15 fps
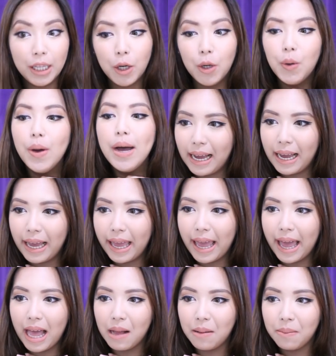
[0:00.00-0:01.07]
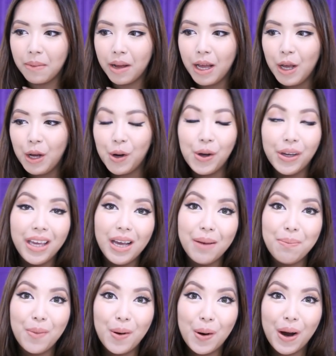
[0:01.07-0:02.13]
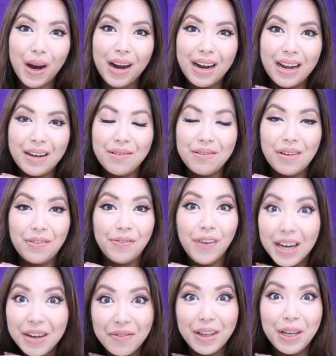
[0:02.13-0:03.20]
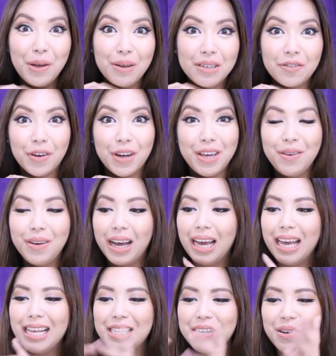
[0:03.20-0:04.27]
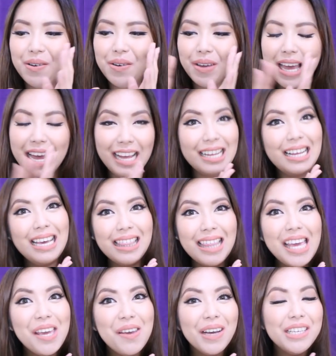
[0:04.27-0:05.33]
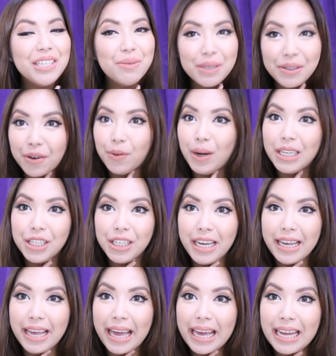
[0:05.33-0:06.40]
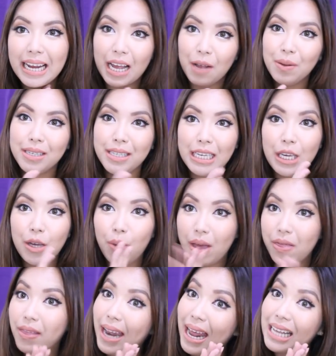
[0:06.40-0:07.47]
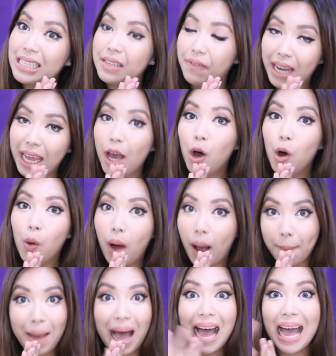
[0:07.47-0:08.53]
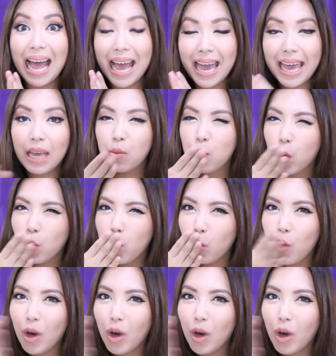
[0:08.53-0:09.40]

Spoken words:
below. I am cooking up more fun videos for you guys. So yeah, thank you guys so much for watching, and I will see you in the next video. Bye!